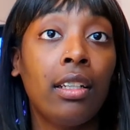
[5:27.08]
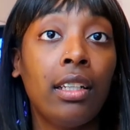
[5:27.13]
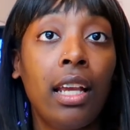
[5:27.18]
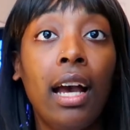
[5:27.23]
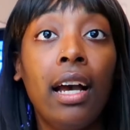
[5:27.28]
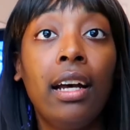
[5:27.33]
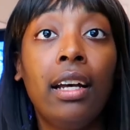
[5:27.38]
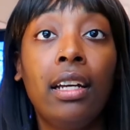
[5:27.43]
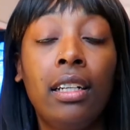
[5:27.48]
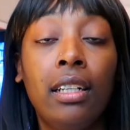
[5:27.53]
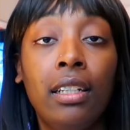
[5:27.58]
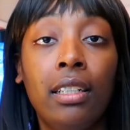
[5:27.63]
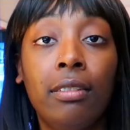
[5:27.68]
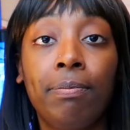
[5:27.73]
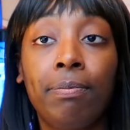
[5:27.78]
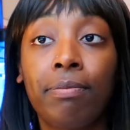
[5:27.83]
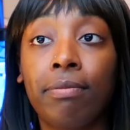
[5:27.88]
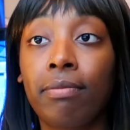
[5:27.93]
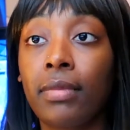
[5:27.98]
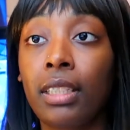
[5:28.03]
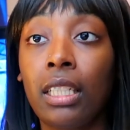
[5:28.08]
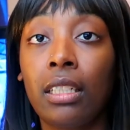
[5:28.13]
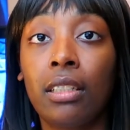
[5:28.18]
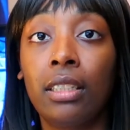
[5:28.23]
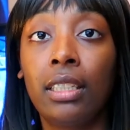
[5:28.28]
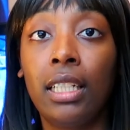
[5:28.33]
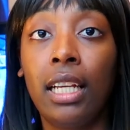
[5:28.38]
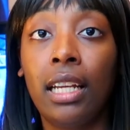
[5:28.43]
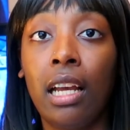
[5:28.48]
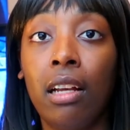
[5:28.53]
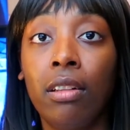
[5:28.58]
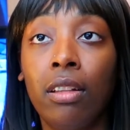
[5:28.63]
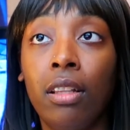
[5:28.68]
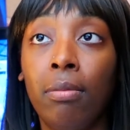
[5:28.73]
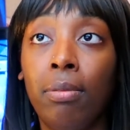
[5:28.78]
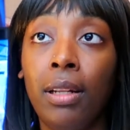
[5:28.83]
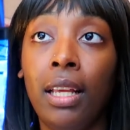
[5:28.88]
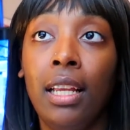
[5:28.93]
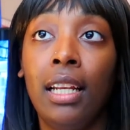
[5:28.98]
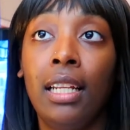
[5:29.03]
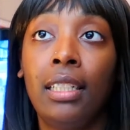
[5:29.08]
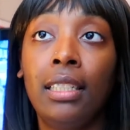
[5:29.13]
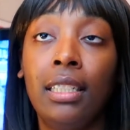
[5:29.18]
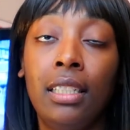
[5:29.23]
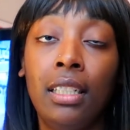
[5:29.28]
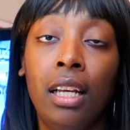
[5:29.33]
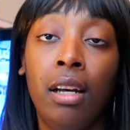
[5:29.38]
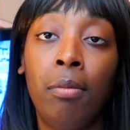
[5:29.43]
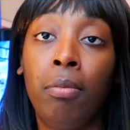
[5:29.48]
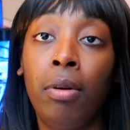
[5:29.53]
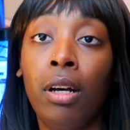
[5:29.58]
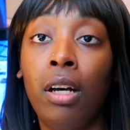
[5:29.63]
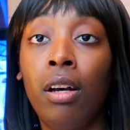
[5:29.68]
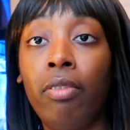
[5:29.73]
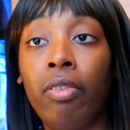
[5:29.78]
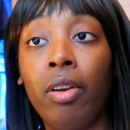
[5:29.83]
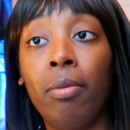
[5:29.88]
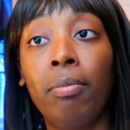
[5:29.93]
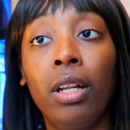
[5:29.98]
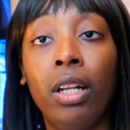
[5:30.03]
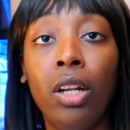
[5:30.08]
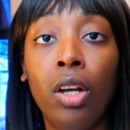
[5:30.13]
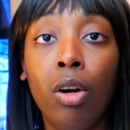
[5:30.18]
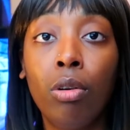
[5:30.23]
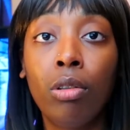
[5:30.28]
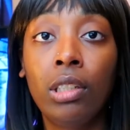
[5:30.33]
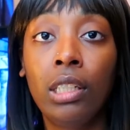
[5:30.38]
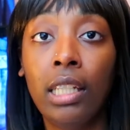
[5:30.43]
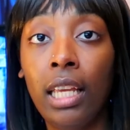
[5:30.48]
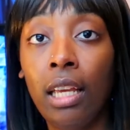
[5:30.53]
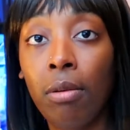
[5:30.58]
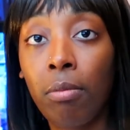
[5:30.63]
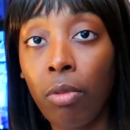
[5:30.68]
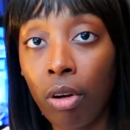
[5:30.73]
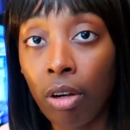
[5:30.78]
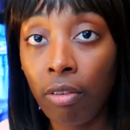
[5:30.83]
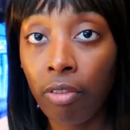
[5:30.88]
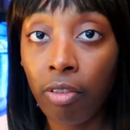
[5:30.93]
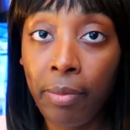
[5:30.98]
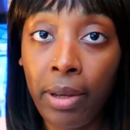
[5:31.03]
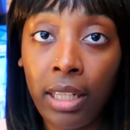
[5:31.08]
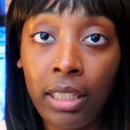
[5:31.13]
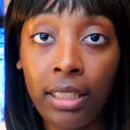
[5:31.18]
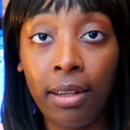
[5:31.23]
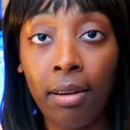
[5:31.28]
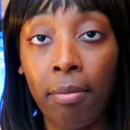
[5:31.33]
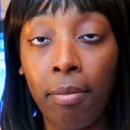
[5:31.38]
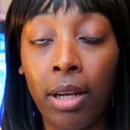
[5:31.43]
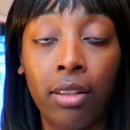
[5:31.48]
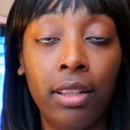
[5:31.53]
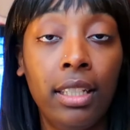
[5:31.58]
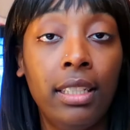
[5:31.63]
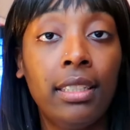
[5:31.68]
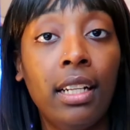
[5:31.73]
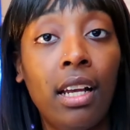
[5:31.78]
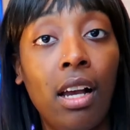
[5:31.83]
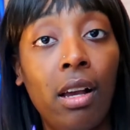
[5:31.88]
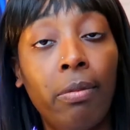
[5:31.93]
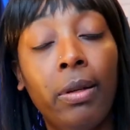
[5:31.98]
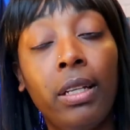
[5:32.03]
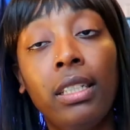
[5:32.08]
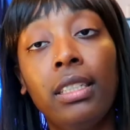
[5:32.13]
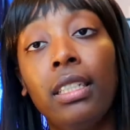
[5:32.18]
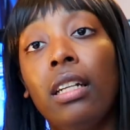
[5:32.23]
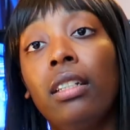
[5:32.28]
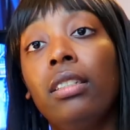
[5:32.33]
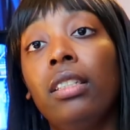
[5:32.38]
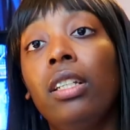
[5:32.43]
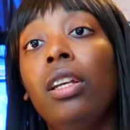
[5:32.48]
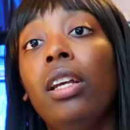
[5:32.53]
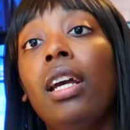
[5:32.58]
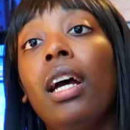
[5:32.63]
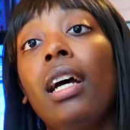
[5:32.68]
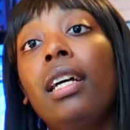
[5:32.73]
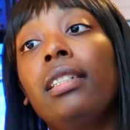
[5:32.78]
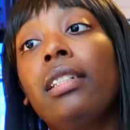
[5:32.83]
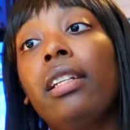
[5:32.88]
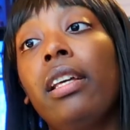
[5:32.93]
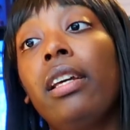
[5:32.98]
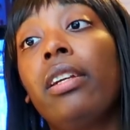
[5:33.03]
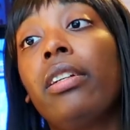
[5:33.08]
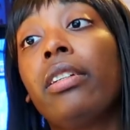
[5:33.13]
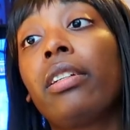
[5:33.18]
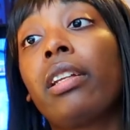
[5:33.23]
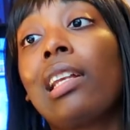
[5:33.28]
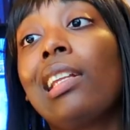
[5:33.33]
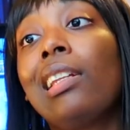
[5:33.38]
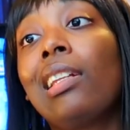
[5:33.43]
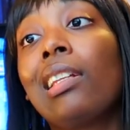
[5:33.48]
Yeah. Check out the playlists above and below to get more information about these topics and I'll see you guys later.